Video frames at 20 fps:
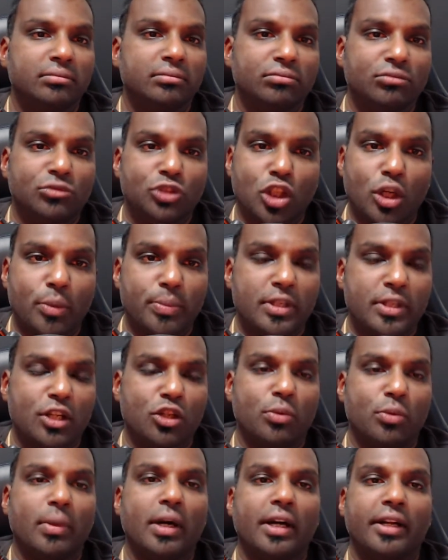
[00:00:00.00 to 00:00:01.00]
jobs that
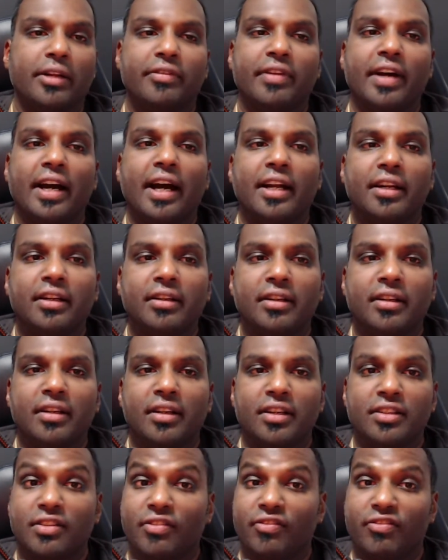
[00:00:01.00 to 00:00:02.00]
you might have had
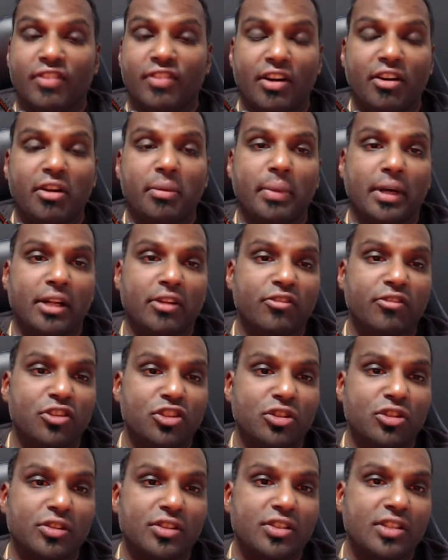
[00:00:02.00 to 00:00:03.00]
is a very
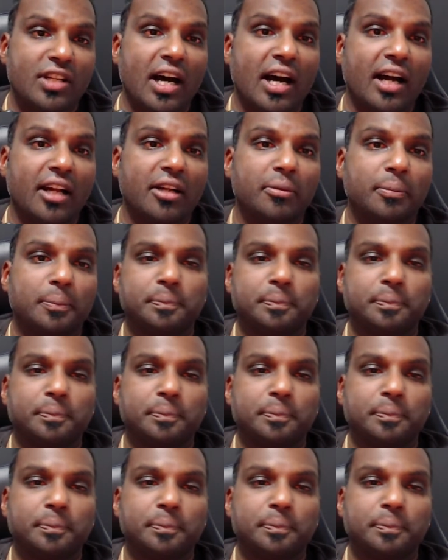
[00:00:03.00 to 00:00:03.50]
beneficial start.